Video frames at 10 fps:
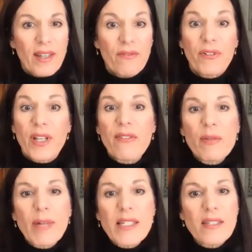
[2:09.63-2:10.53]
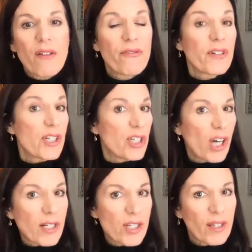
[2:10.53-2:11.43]
Forgiving myself for
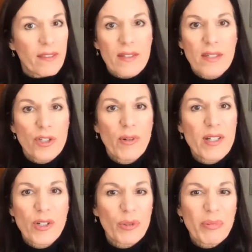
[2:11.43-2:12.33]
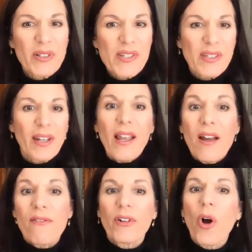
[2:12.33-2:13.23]
judging the situation or person,
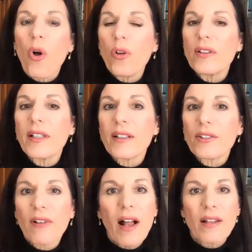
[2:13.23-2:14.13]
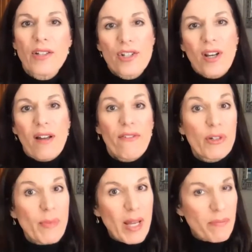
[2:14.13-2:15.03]
for holding a grudge, for
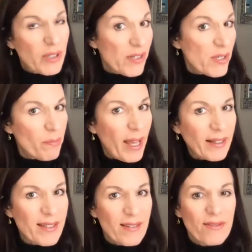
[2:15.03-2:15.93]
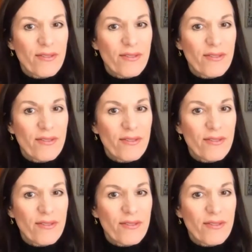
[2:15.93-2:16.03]
my perspective.